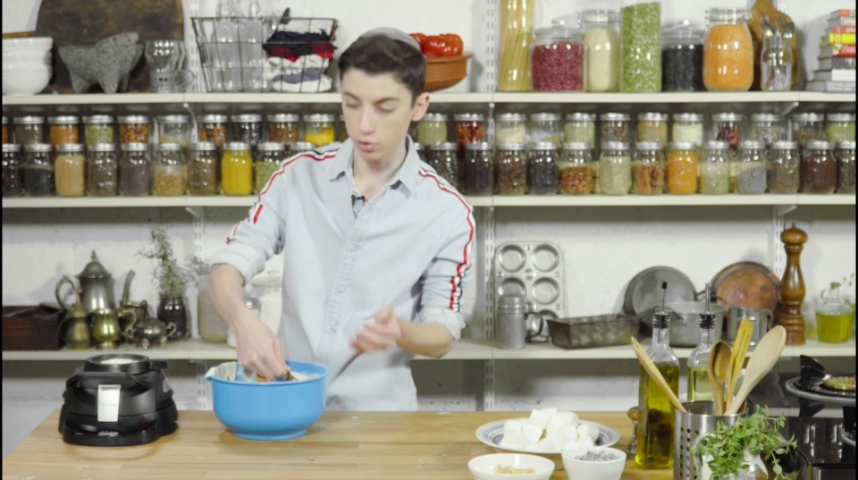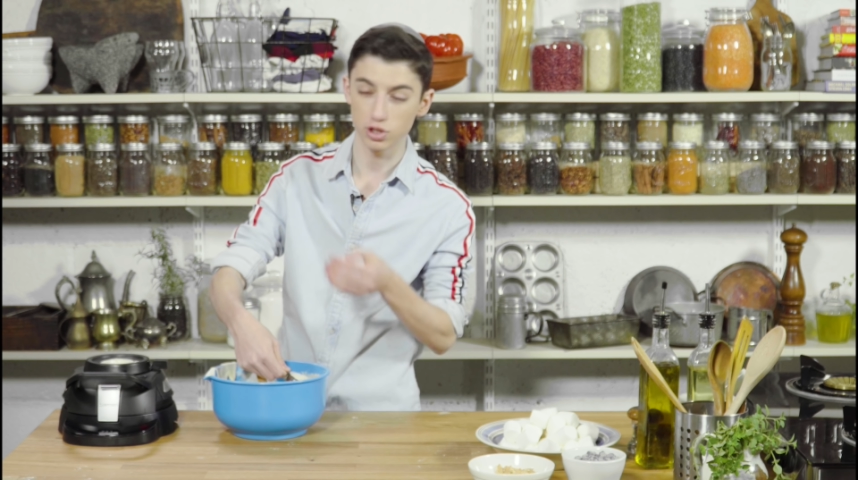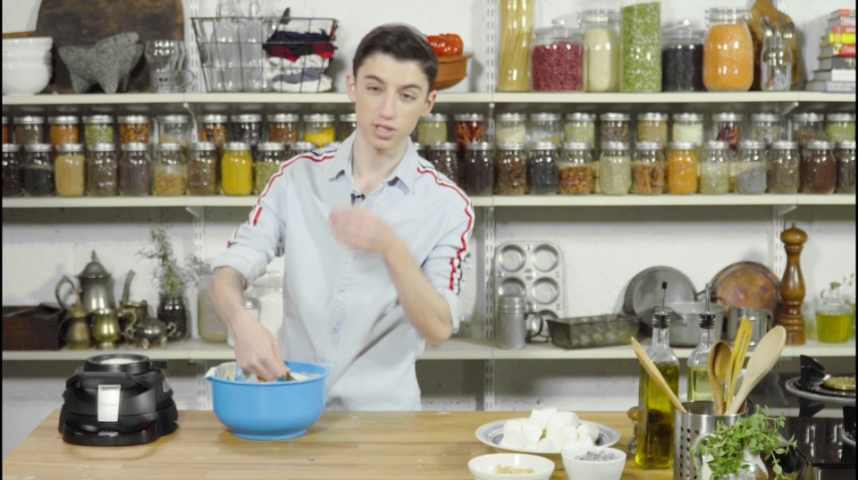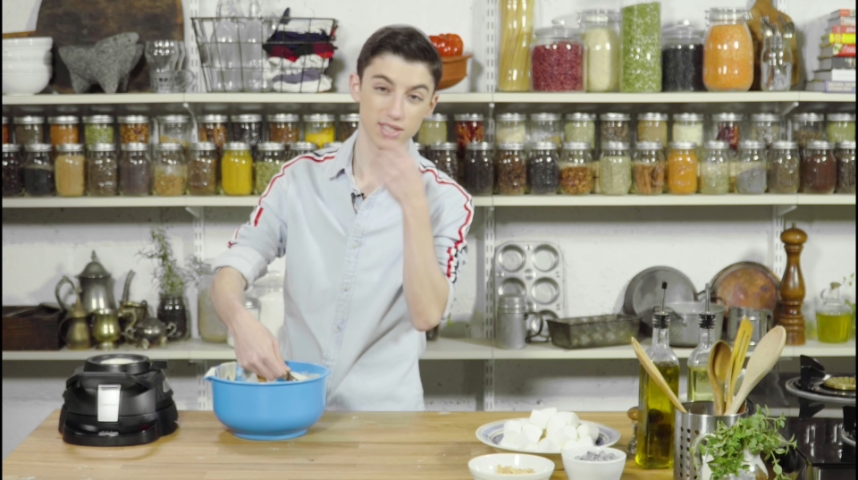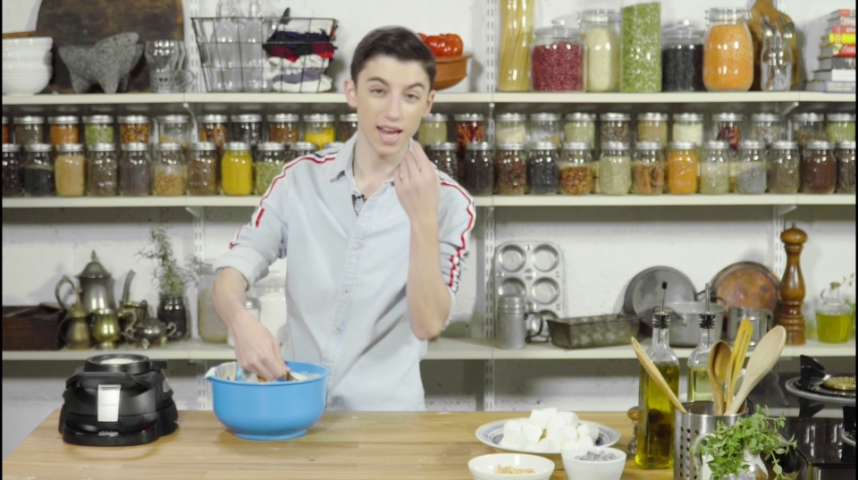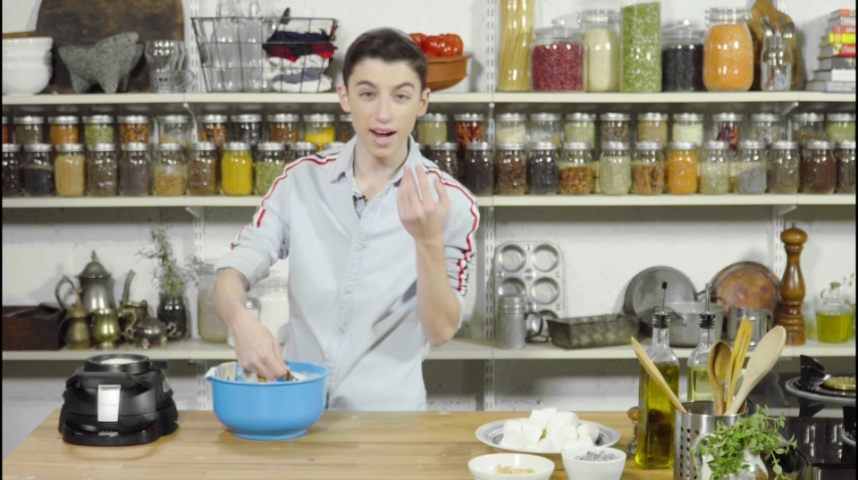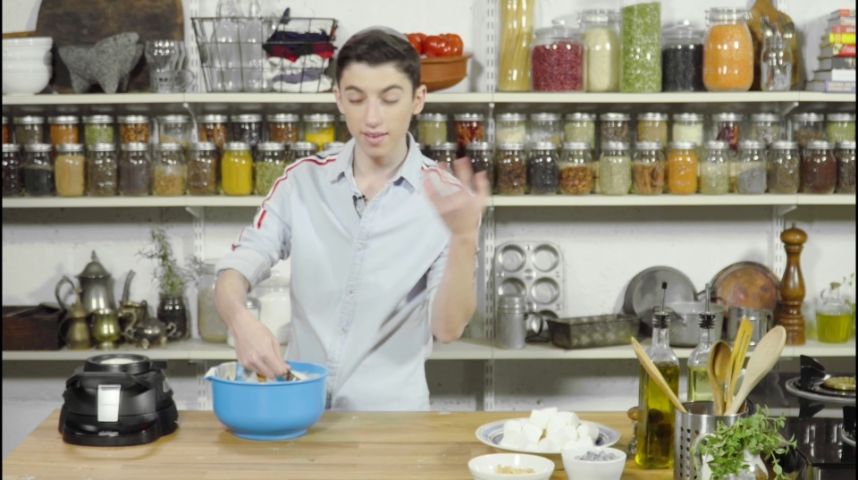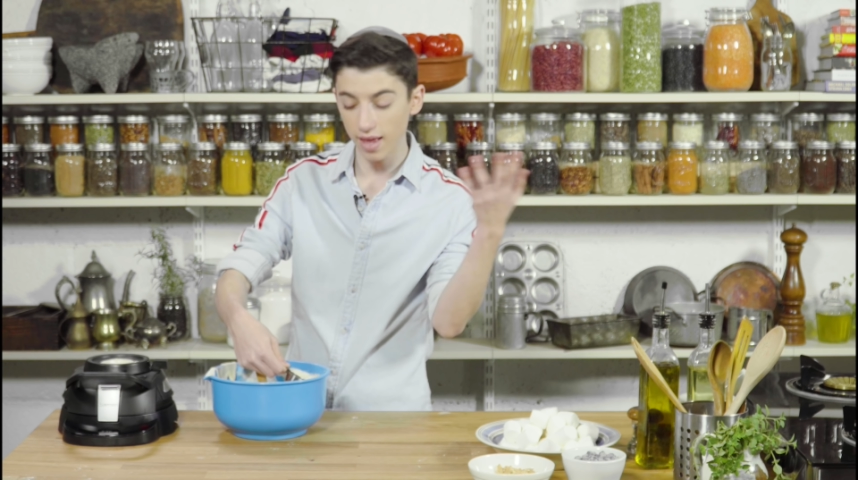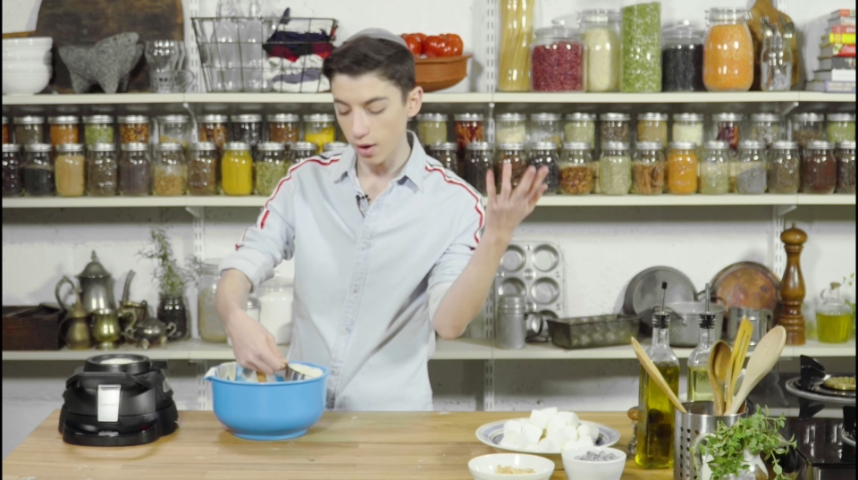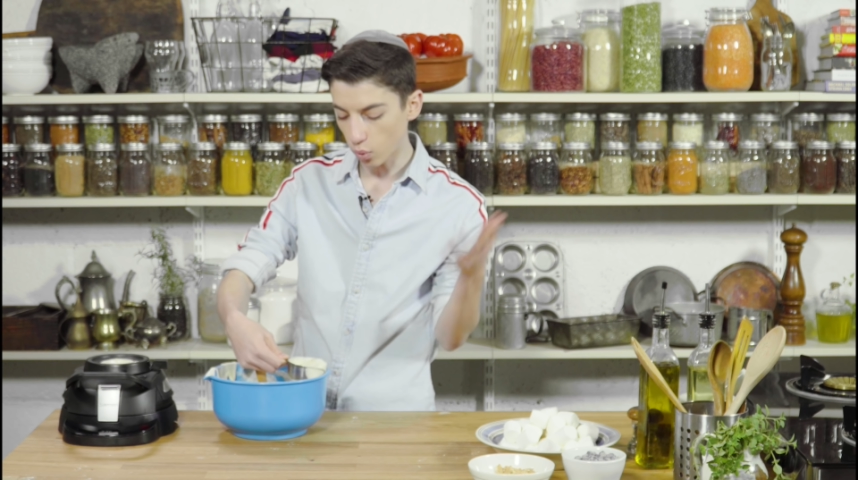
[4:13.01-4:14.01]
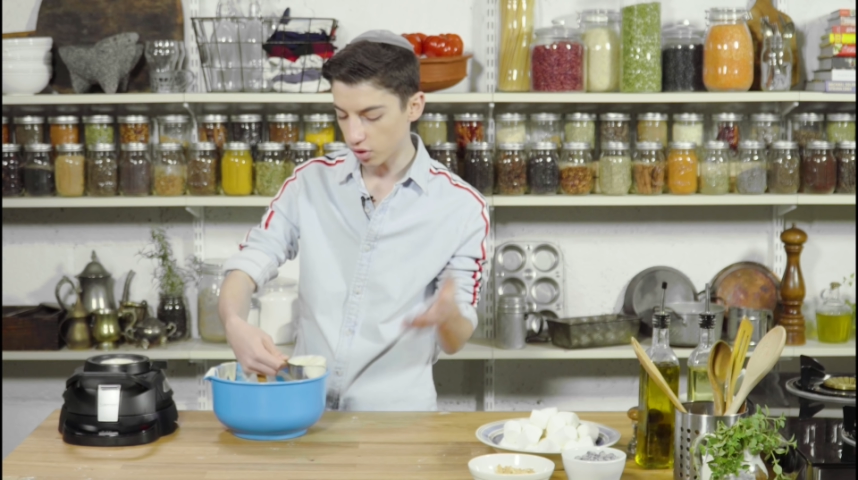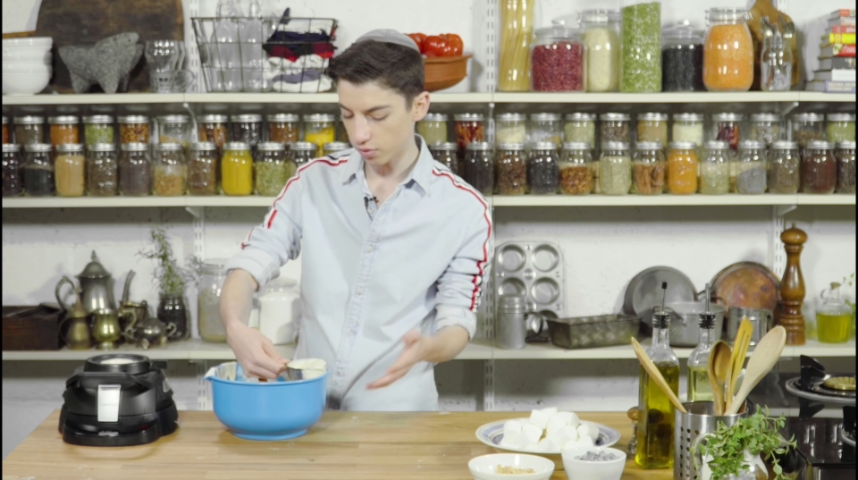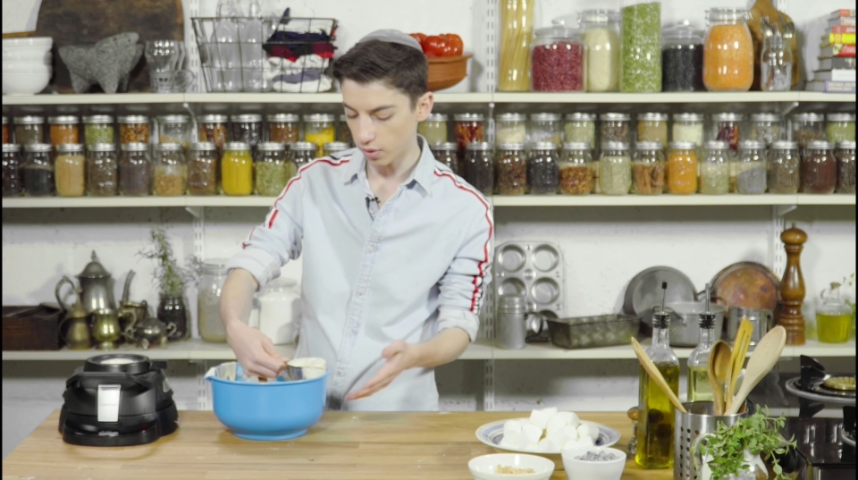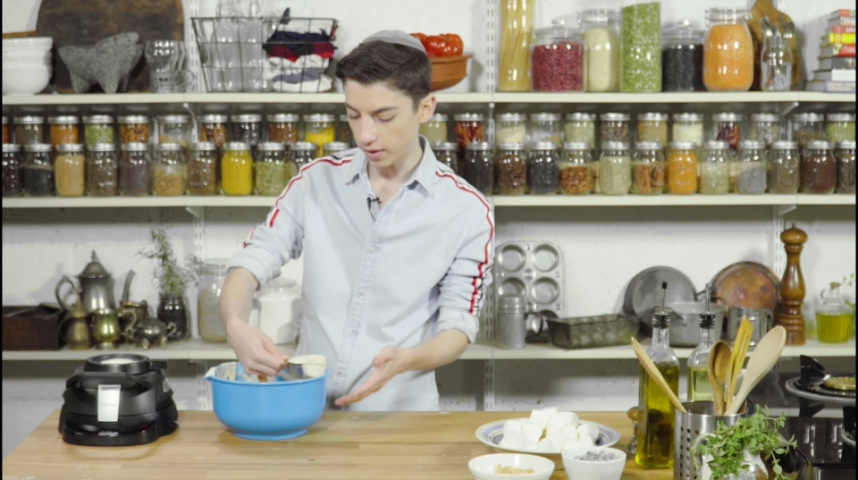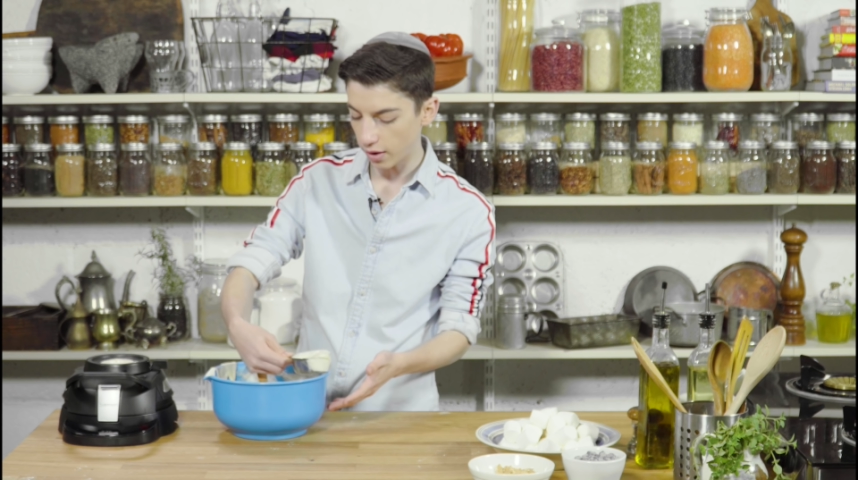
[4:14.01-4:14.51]
and you can just snack on that or
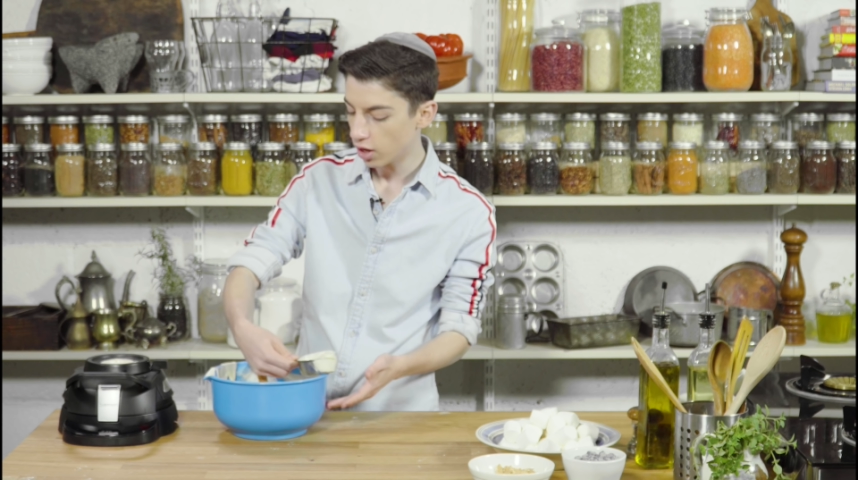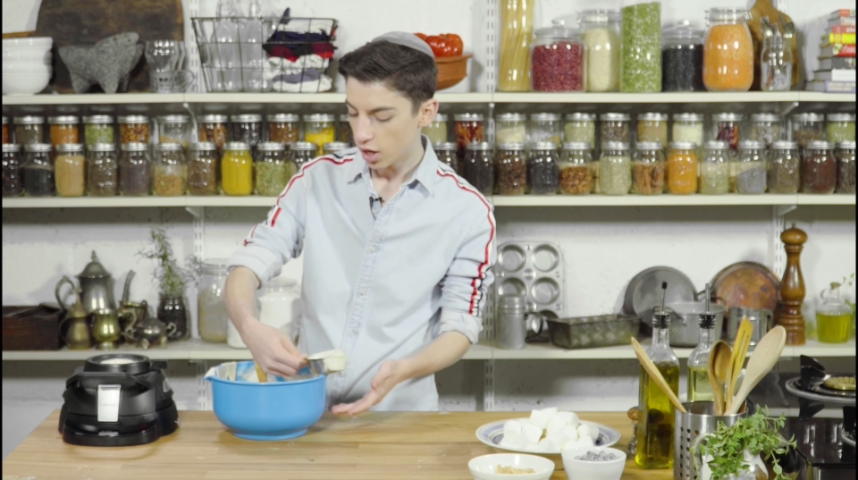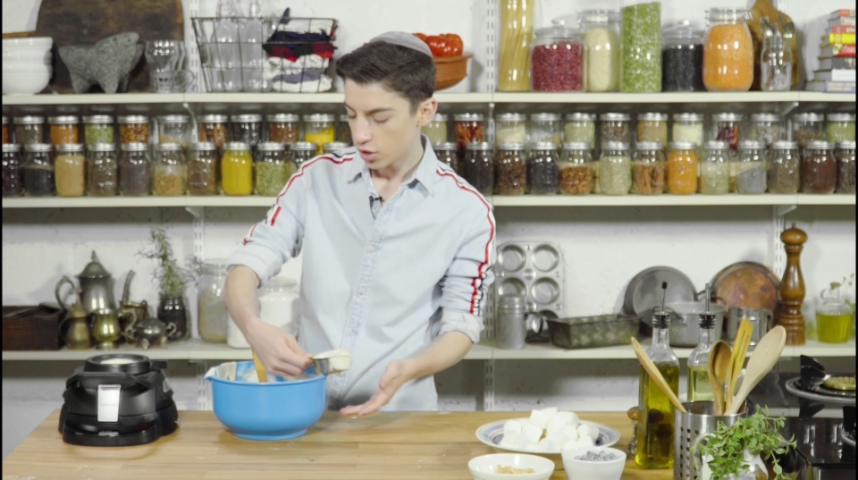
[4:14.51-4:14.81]
throw it out.